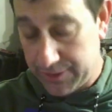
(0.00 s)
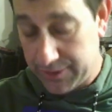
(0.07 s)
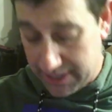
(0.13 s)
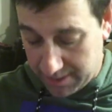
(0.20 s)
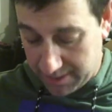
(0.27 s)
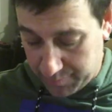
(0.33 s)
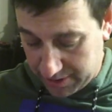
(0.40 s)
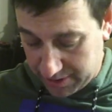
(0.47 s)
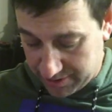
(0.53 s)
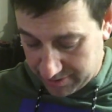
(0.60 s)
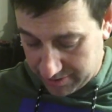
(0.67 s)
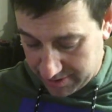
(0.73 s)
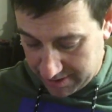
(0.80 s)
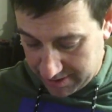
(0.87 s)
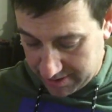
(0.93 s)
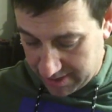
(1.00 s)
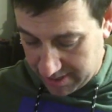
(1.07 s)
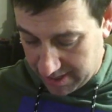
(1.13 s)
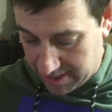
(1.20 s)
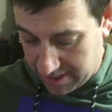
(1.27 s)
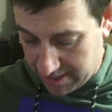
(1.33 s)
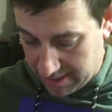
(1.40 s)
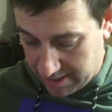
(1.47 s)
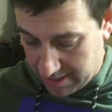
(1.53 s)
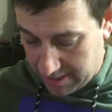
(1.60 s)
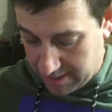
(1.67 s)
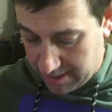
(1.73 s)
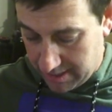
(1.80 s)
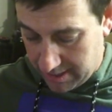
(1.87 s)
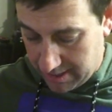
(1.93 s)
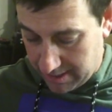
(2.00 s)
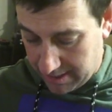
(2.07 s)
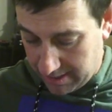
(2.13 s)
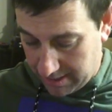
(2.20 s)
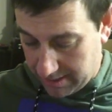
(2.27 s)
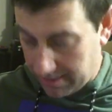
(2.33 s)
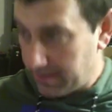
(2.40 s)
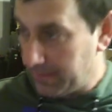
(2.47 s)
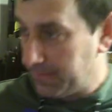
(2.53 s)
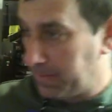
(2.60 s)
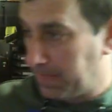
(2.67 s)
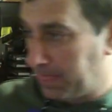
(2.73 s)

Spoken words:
to take a picture of this. So